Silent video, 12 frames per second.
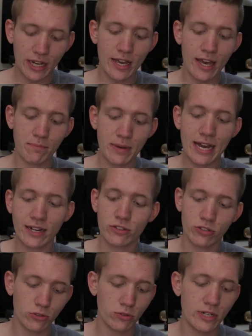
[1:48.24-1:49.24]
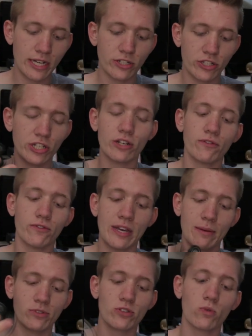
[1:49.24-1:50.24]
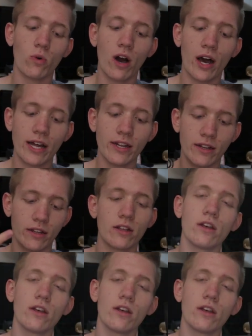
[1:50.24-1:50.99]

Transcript: gotta head back to next year, Fam Squad.